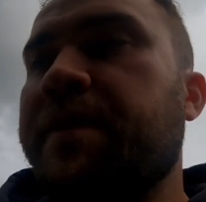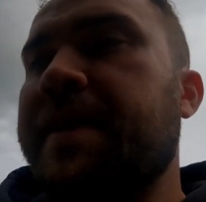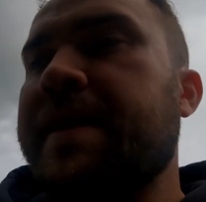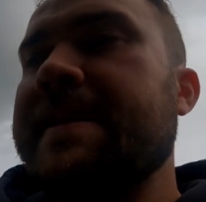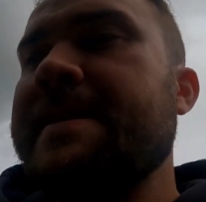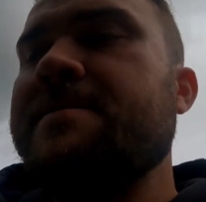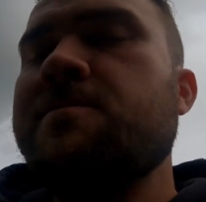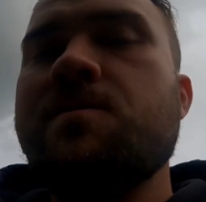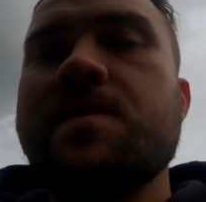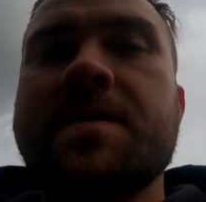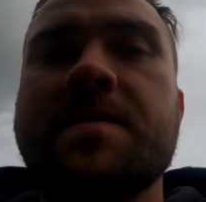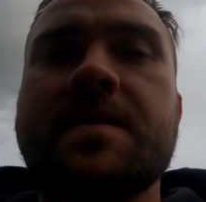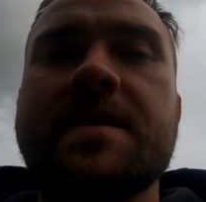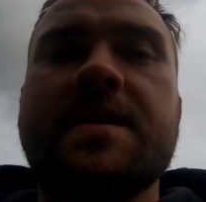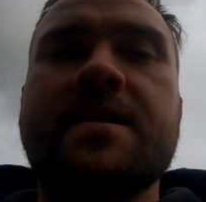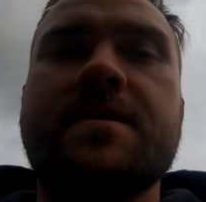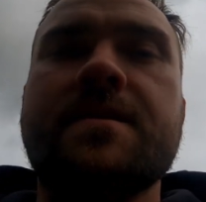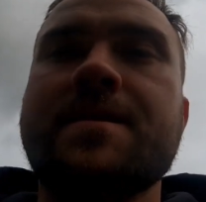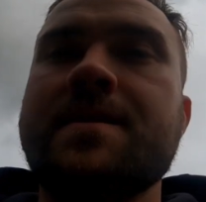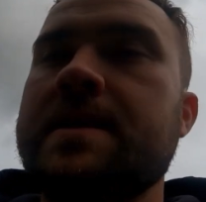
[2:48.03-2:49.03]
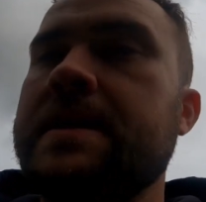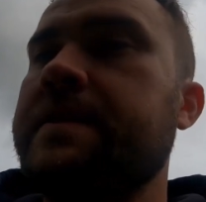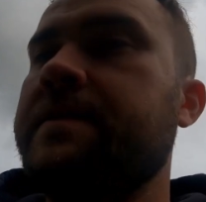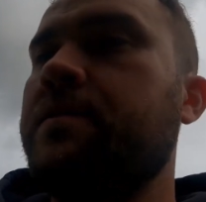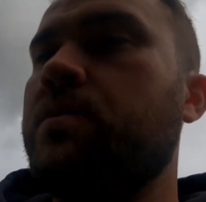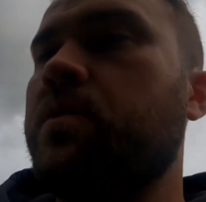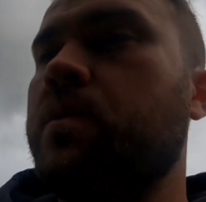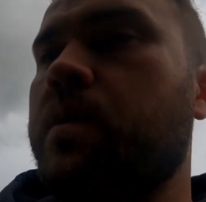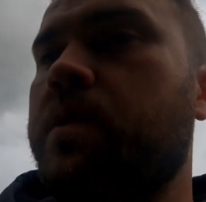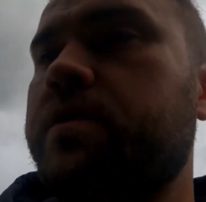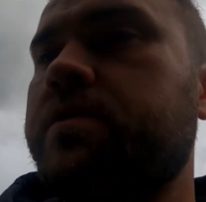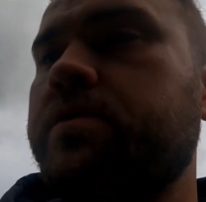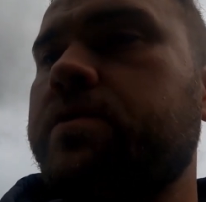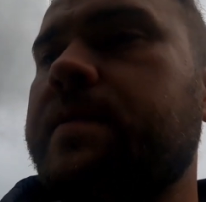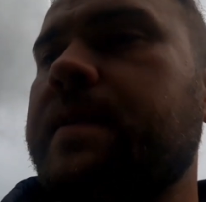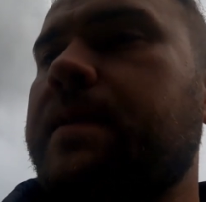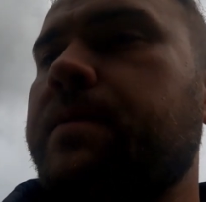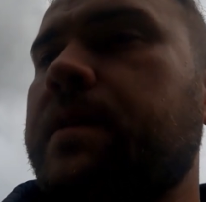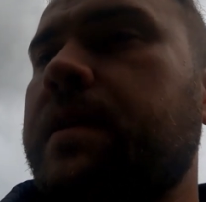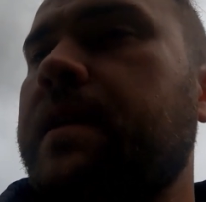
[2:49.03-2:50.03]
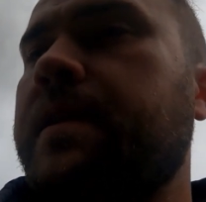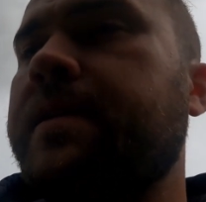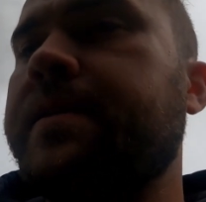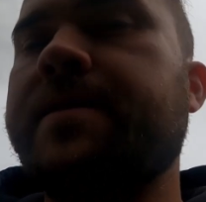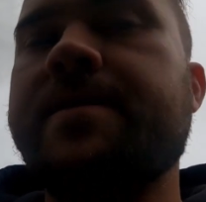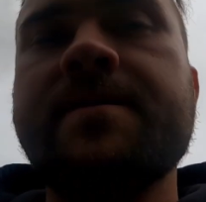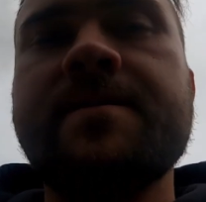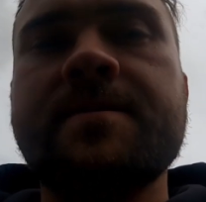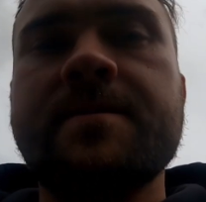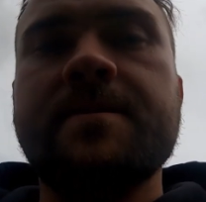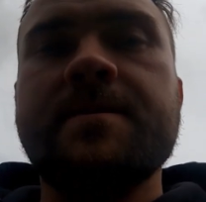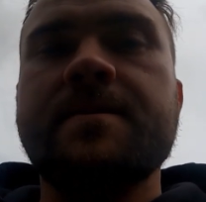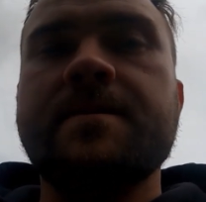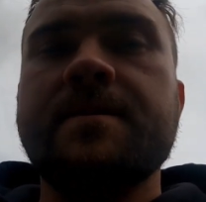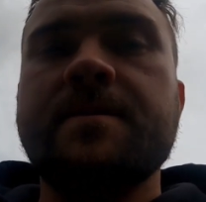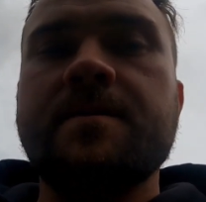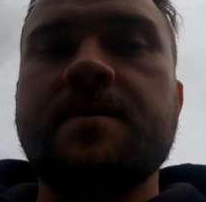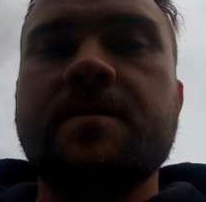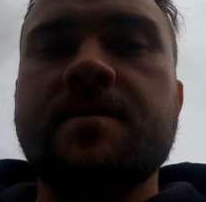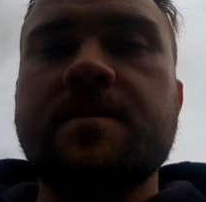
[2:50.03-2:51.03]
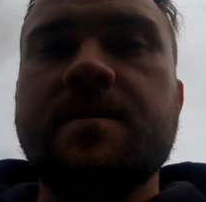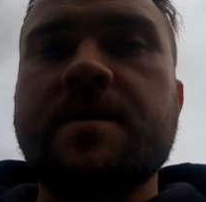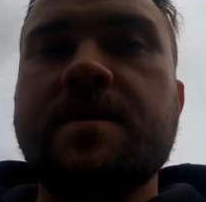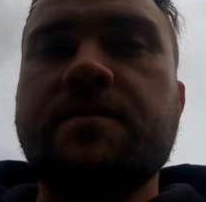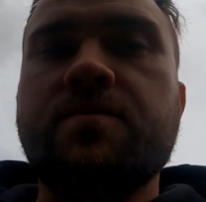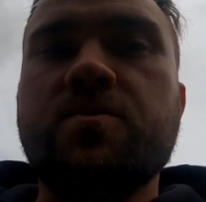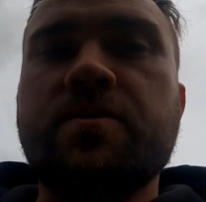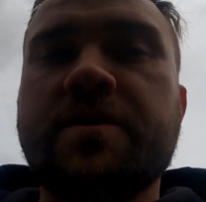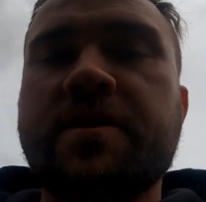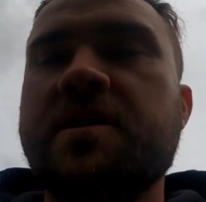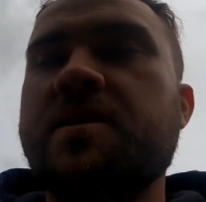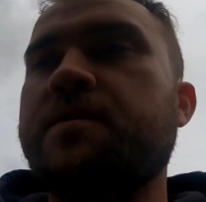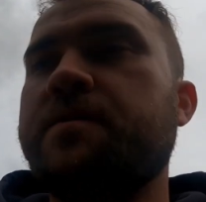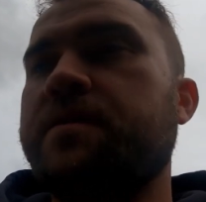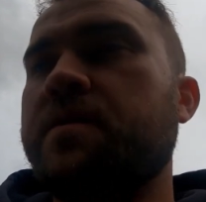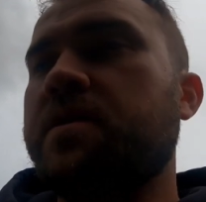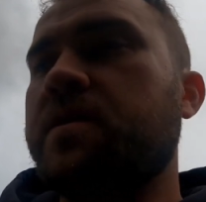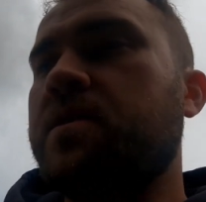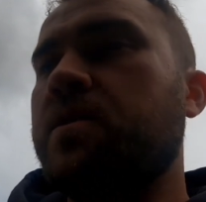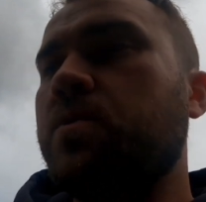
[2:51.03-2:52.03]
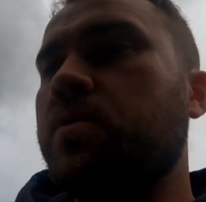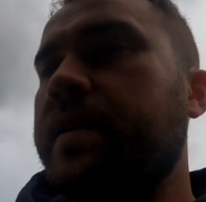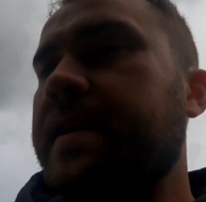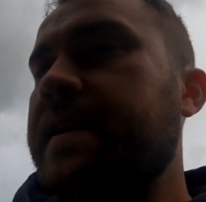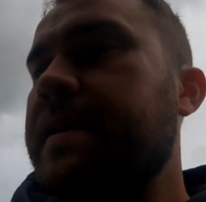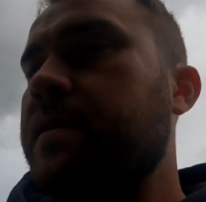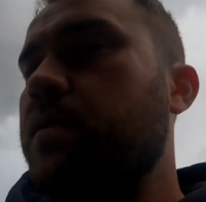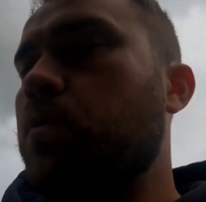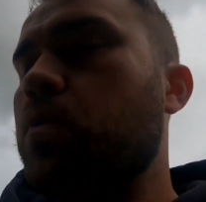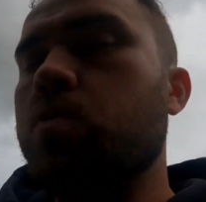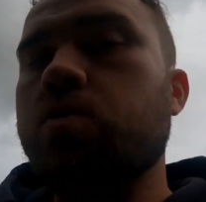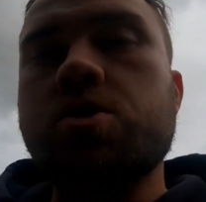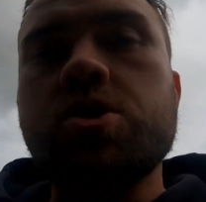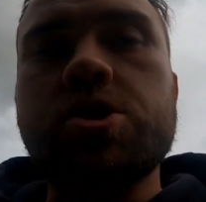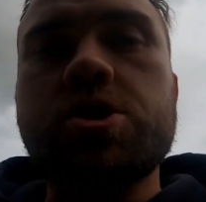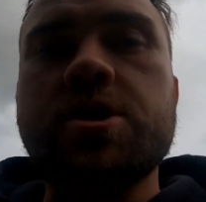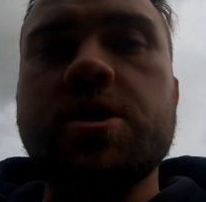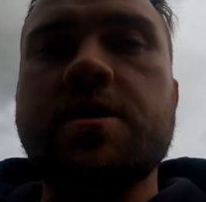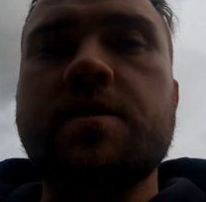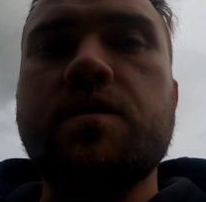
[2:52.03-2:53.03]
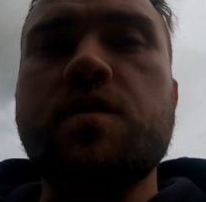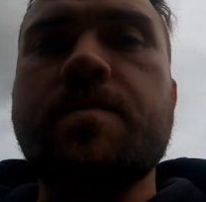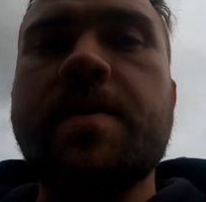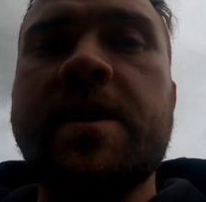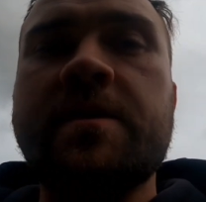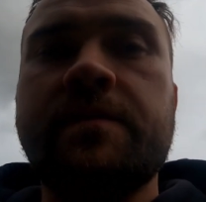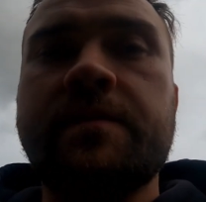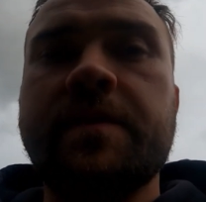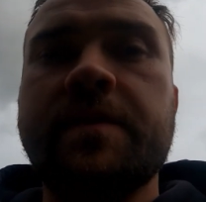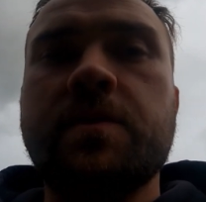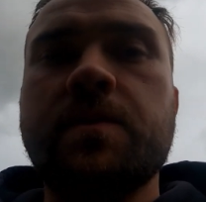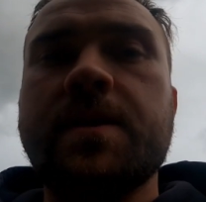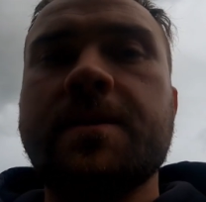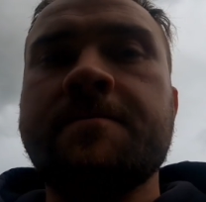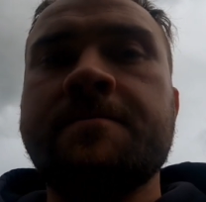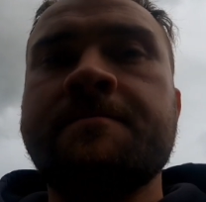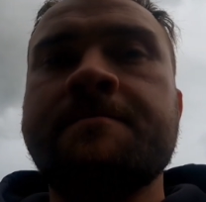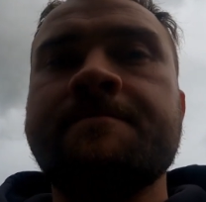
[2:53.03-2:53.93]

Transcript: for now and then see what we want to do down the line, if we want to go for a cold air or just a new panel filter.